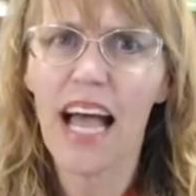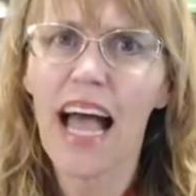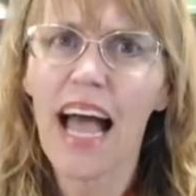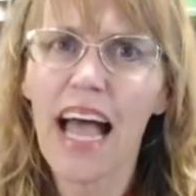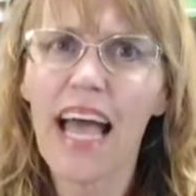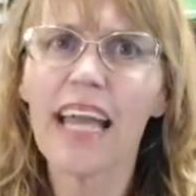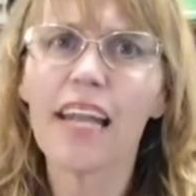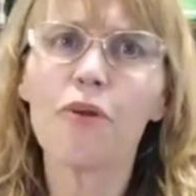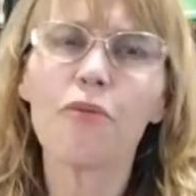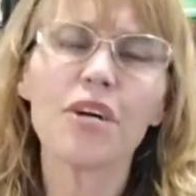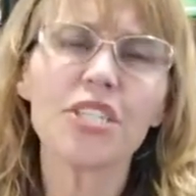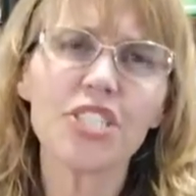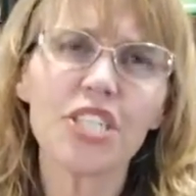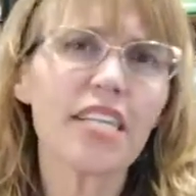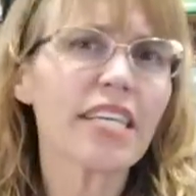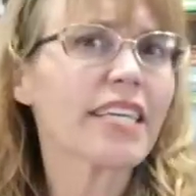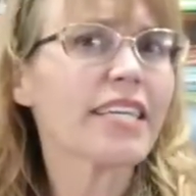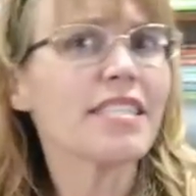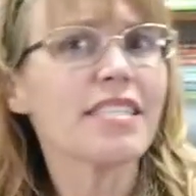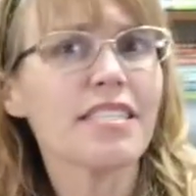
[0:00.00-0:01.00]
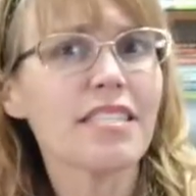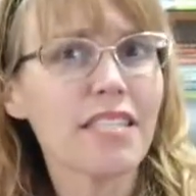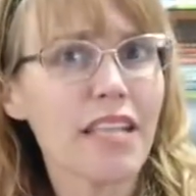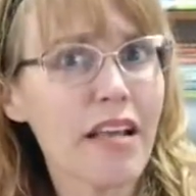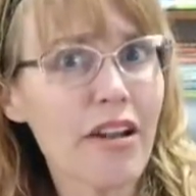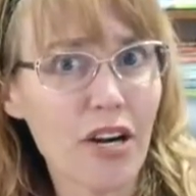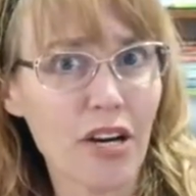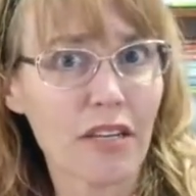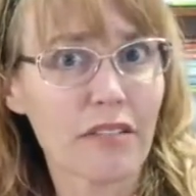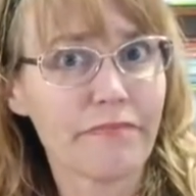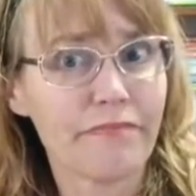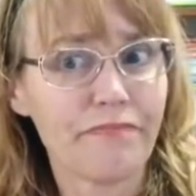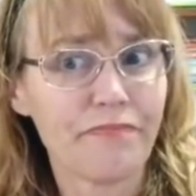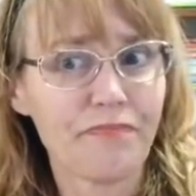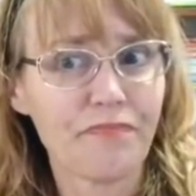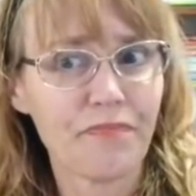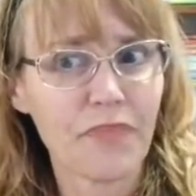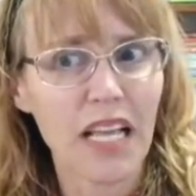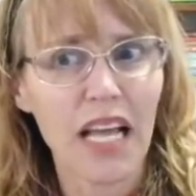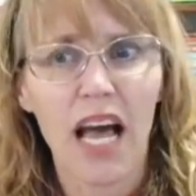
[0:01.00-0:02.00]
And I want you to consider
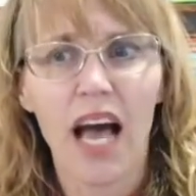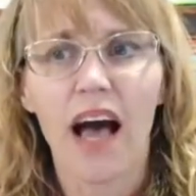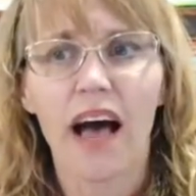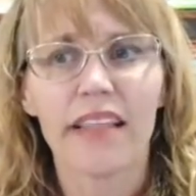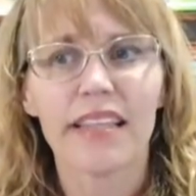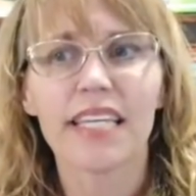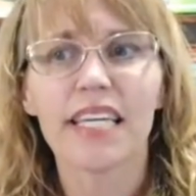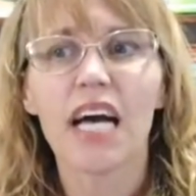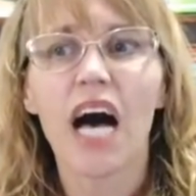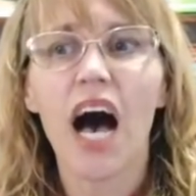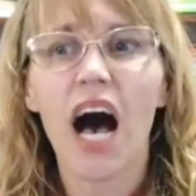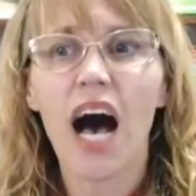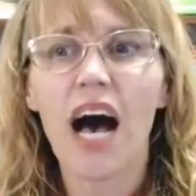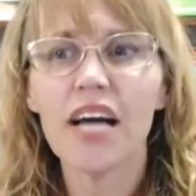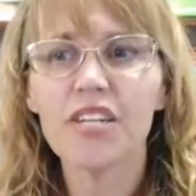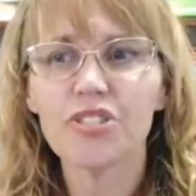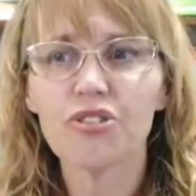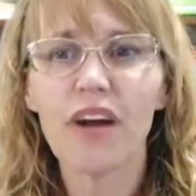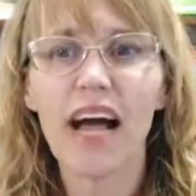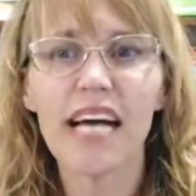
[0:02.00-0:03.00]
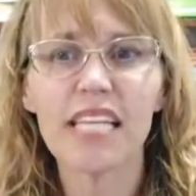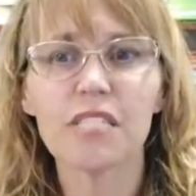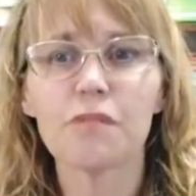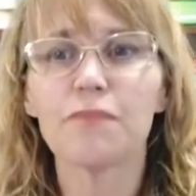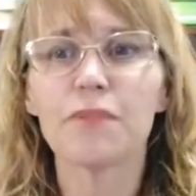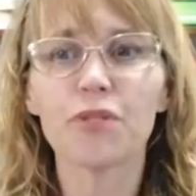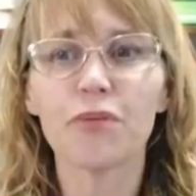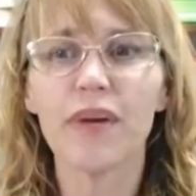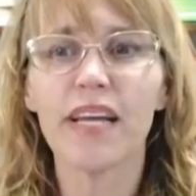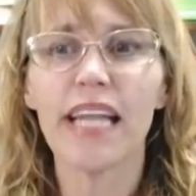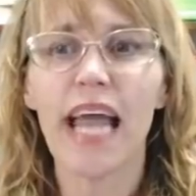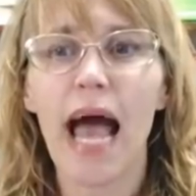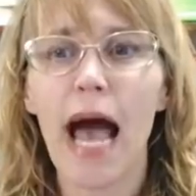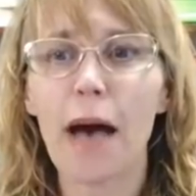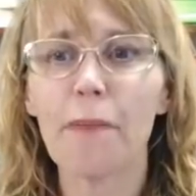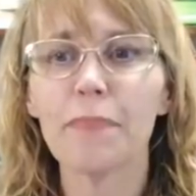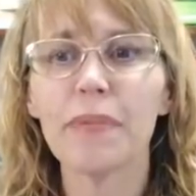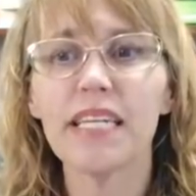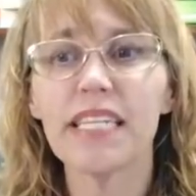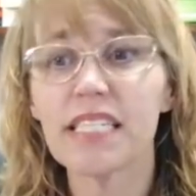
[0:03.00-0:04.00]
the contrast between
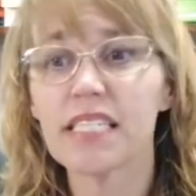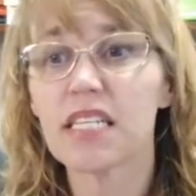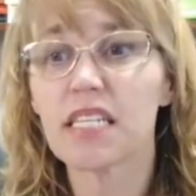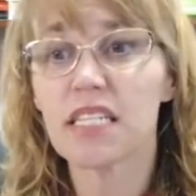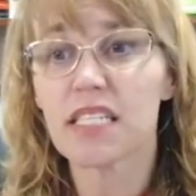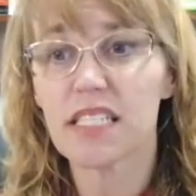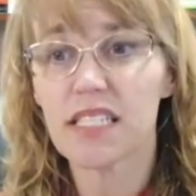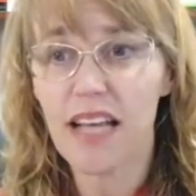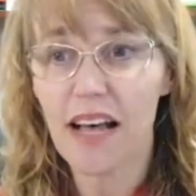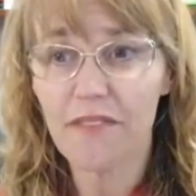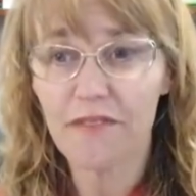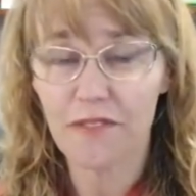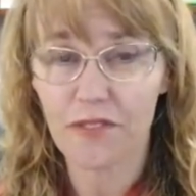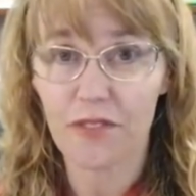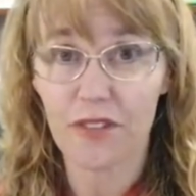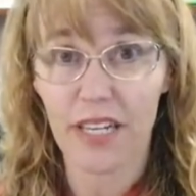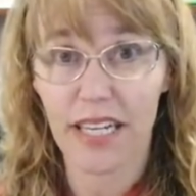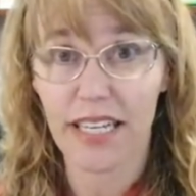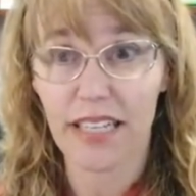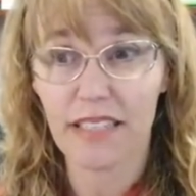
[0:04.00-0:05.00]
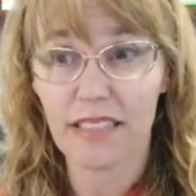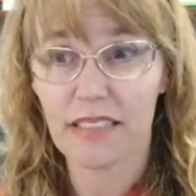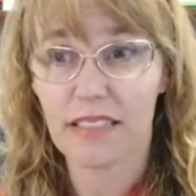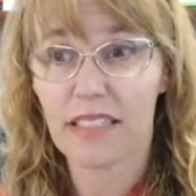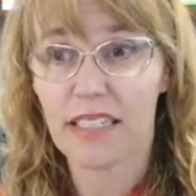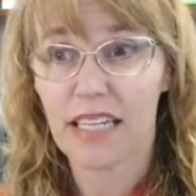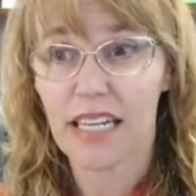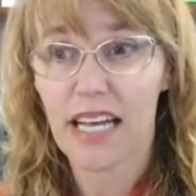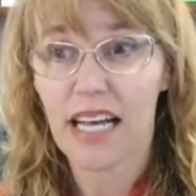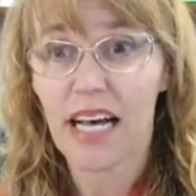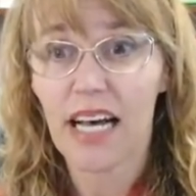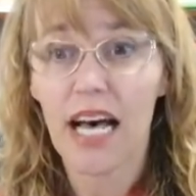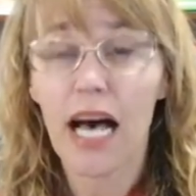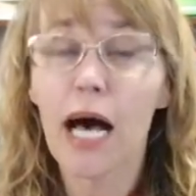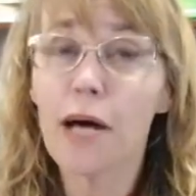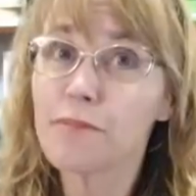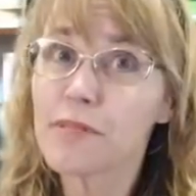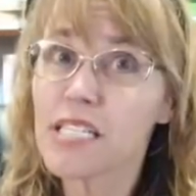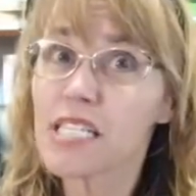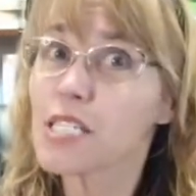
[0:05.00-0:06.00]
happiness and suffering
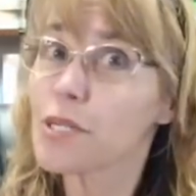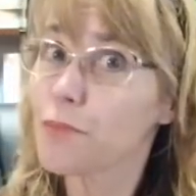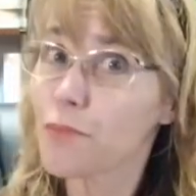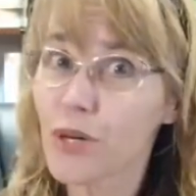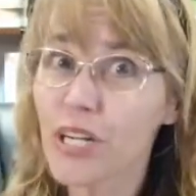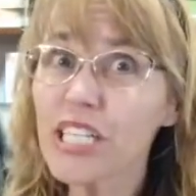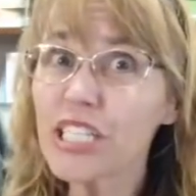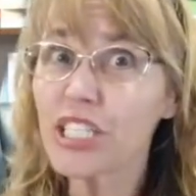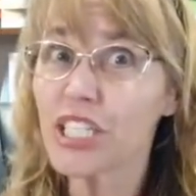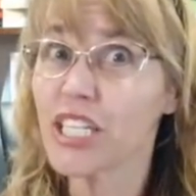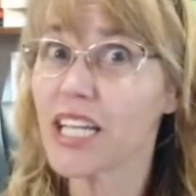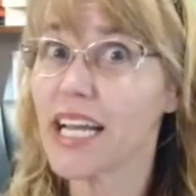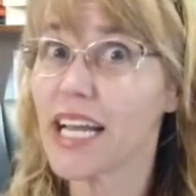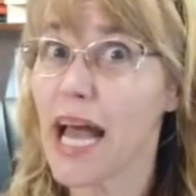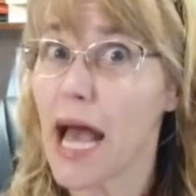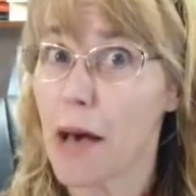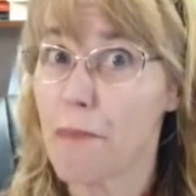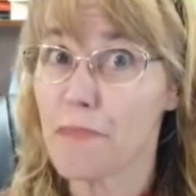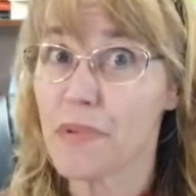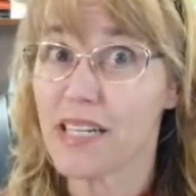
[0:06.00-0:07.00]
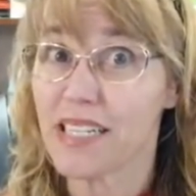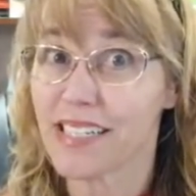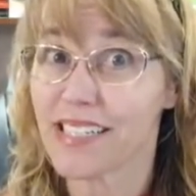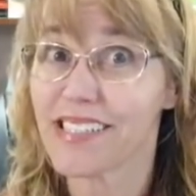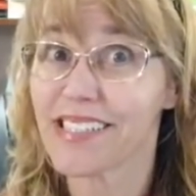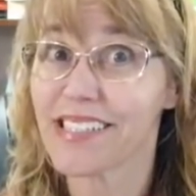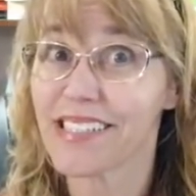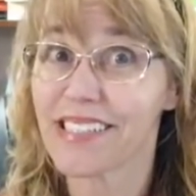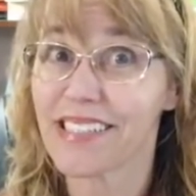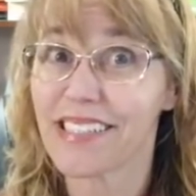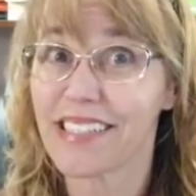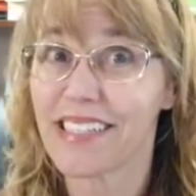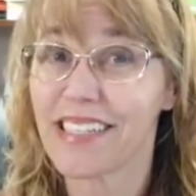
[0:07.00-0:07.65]
helps us appreciate happiness.